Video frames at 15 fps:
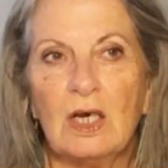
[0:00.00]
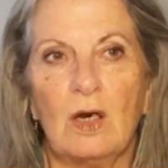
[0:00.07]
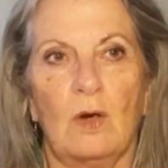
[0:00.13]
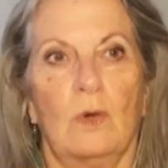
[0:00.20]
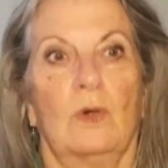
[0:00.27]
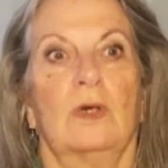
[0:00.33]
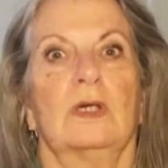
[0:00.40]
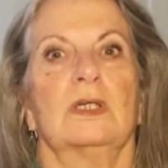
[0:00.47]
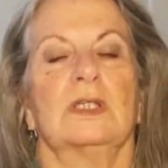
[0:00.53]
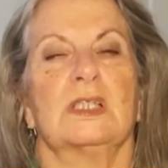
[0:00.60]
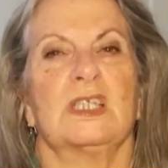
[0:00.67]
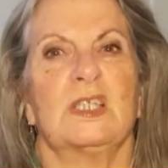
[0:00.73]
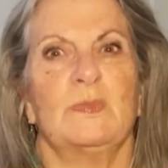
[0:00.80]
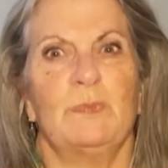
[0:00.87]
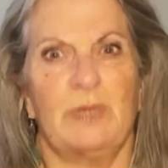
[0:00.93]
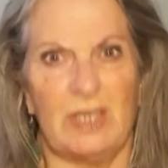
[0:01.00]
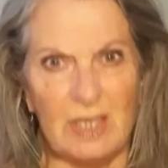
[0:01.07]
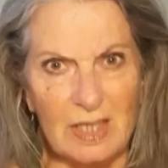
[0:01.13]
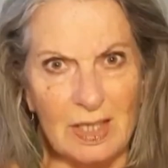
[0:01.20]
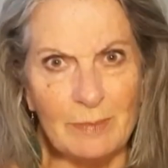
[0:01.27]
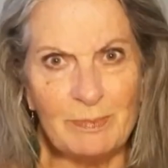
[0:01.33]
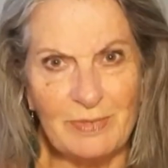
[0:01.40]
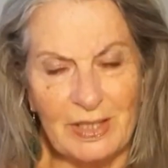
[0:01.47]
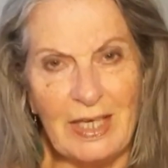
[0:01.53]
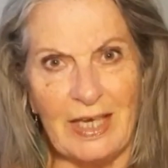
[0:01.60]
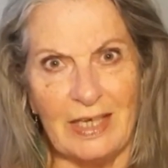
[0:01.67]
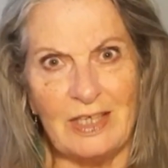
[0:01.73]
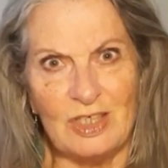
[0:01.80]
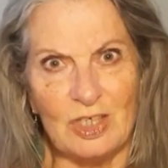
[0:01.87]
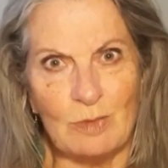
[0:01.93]
or speed up the
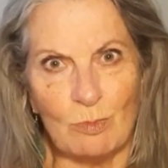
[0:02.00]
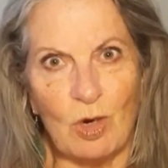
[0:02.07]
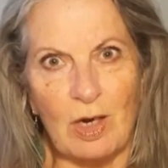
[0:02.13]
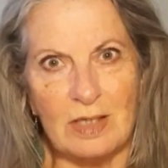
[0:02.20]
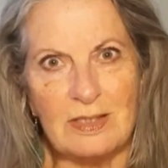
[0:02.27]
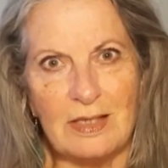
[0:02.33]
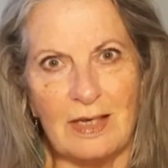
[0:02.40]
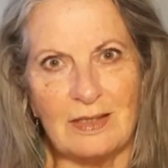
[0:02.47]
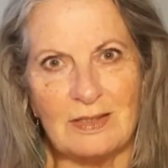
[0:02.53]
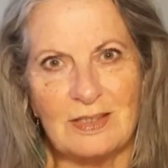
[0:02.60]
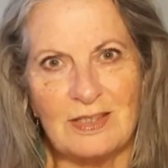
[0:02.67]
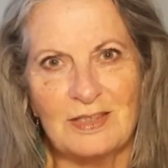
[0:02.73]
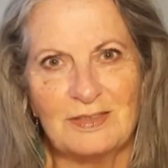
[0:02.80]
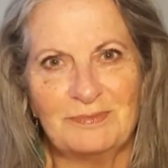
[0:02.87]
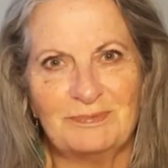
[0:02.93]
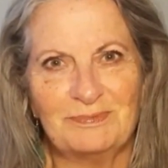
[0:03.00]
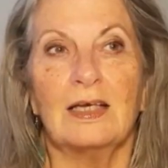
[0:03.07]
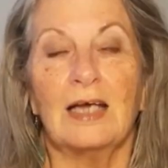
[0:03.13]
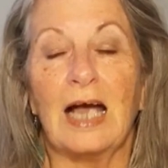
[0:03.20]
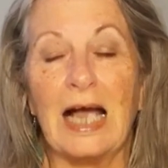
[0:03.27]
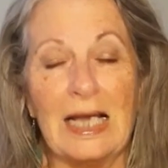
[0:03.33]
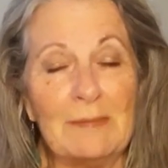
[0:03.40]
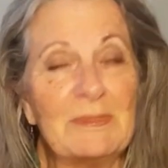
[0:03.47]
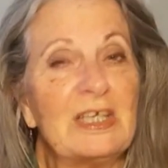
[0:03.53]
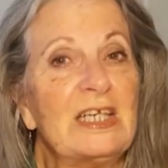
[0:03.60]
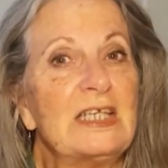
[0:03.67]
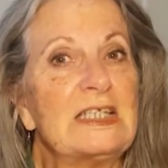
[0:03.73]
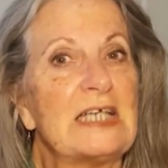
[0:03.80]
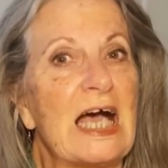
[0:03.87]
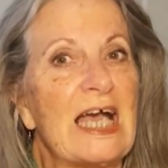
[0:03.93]
aging process. I'm going
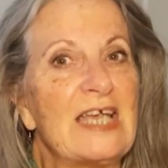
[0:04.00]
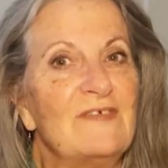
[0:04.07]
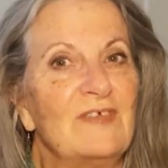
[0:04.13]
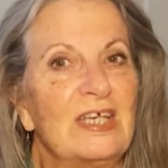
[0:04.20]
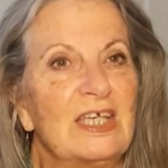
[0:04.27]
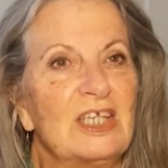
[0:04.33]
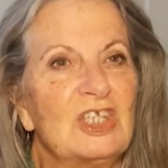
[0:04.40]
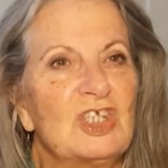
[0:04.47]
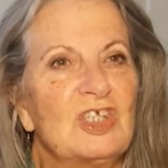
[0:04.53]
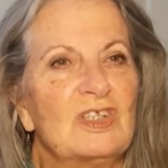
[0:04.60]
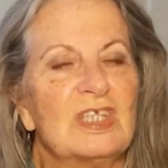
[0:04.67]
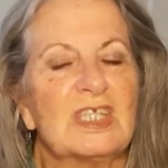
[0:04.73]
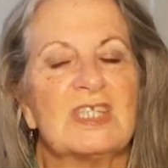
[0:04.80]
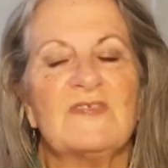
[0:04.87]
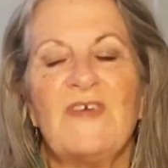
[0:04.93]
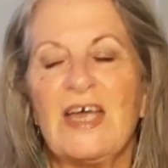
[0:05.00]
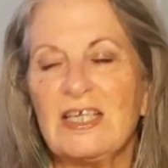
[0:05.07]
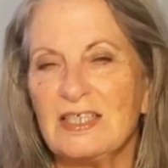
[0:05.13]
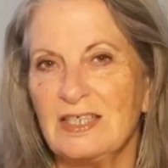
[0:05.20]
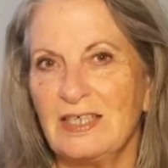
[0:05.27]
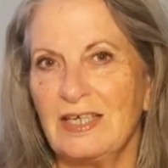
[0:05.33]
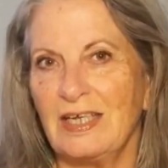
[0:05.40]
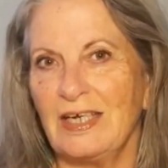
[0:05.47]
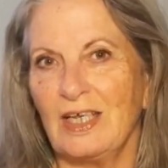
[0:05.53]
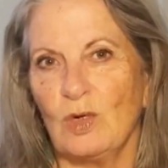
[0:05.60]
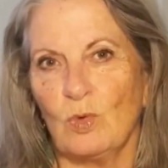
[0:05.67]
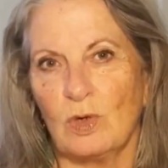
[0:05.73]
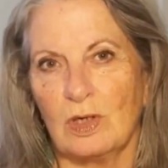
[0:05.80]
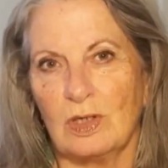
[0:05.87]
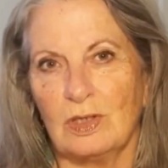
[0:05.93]
to dive into this fascinating
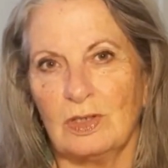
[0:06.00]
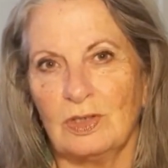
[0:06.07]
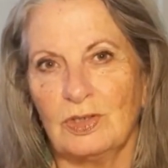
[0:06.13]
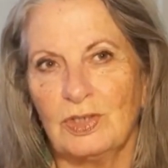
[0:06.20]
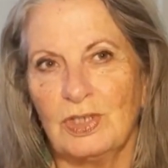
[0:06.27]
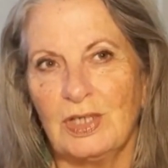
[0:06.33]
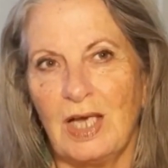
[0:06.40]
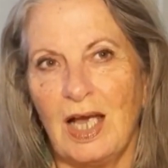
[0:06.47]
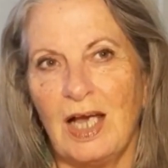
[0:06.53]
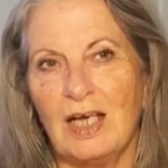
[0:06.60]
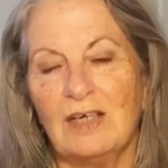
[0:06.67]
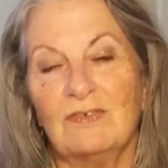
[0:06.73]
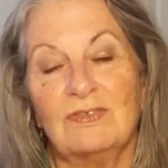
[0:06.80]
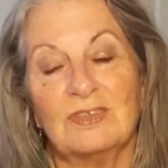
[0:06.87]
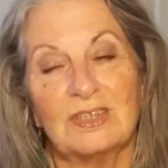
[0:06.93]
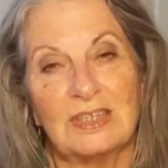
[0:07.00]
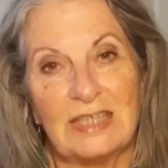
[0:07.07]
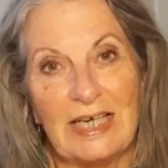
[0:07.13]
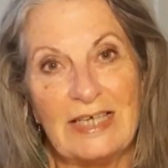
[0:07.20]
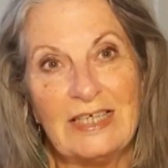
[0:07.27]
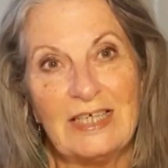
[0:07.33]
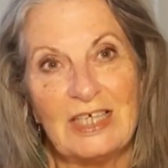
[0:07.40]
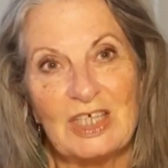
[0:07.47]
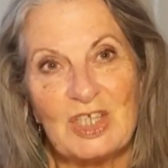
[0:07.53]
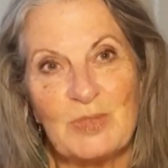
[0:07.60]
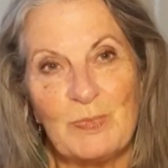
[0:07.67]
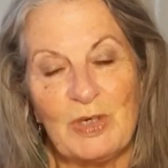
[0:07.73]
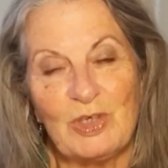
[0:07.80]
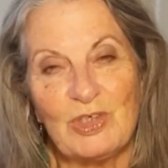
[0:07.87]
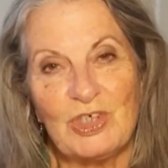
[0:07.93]
world of light
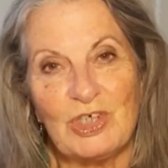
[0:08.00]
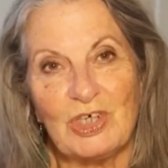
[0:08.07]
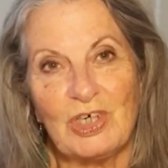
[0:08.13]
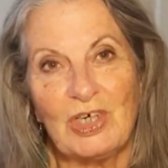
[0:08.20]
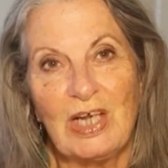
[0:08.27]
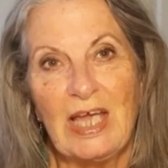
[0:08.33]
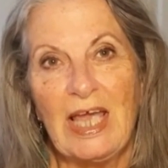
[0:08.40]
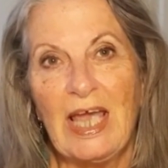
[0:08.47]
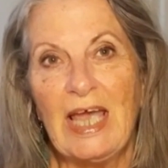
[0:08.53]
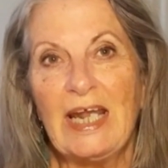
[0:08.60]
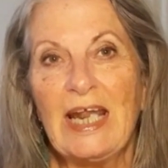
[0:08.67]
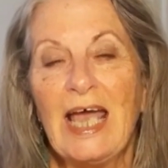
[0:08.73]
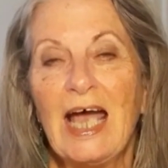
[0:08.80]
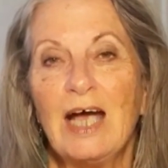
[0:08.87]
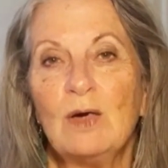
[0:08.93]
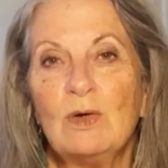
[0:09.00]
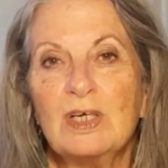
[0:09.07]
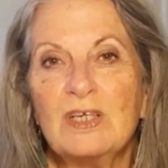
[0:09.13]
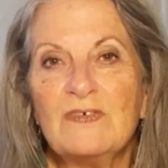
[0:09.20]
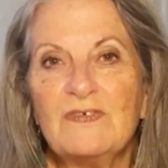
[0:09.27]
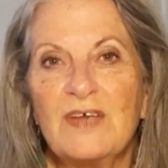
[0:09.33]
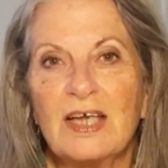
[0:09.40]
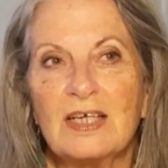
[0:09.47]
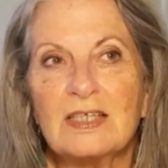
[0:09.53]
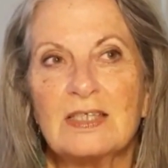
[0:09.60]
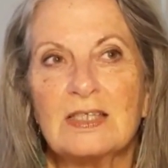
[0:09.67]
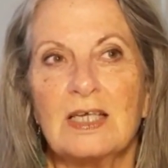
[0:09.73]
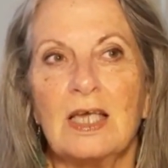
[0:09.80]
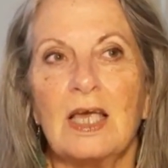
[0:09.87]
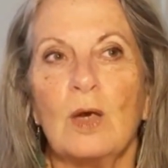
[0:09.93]
exposure and how it
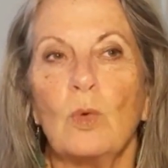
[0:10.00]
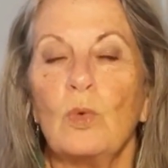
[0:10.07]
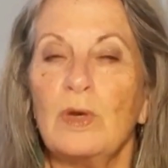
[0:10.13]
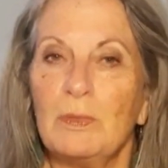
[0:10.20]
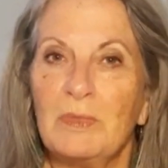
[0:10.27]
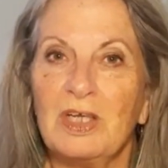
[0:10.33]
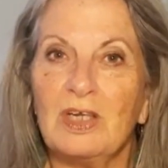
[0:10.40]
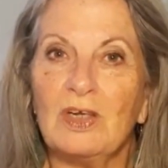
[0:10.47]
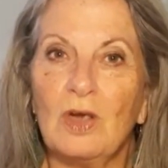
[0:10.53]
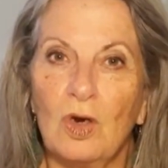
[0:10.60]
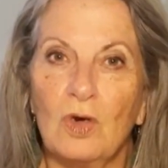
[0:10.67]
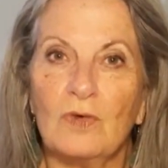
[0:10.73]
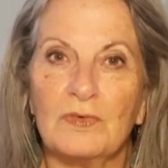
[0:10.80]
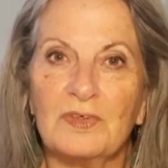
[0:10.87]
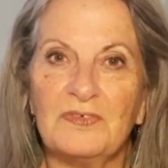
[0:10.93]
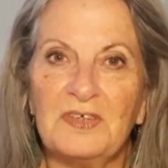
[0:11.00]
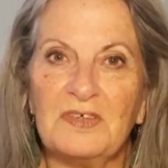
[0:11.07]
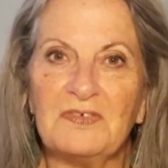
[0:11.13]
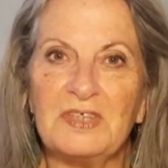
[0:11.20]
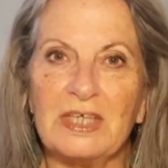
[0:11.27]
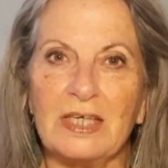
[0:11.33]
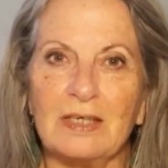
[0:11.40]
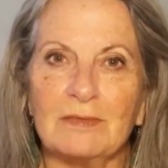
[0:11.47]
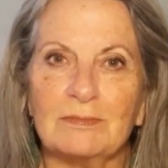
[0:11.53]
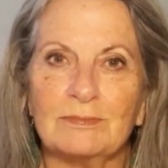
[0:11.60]
affects women over 50.